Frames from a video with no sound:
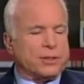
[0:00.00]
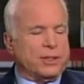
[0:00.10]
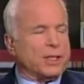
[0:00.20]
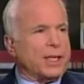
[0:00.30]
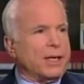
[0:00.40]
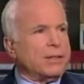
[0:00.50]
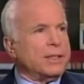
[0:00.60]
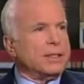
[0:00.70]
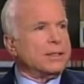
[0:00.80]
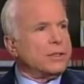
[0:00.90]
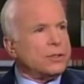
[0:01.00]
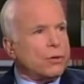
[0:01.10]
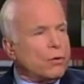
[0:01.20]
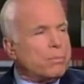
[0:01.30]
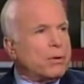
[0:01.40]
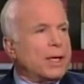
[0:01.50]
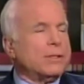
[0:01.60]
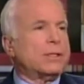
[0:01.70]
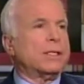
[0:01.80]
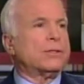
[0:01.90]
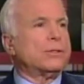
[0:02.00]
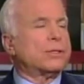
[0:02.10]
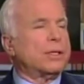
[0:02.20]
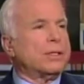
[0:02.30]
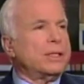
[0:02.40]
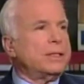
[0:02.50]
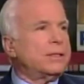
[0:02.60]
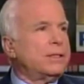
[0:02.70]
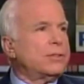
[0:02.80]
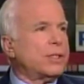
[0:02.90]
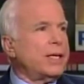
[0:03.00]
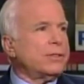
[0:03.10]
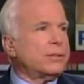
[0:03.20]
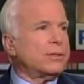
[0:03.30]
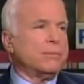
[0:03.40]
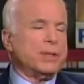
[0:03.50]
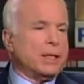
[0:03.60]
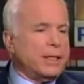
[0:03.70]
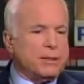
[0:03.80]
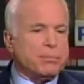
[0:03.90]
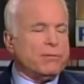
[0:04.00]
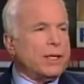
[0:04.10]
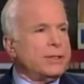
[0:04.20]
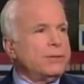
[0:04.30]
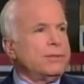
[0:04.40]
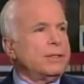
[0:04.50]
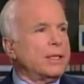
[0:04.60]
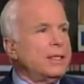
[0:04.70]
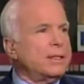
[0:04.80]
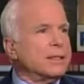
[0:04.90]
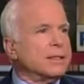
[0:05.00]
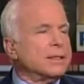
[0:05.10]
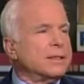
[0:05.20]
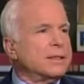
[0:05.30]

just the accounting. This whole process is going to lead to disaster. I'd be glad to provide you with a letter.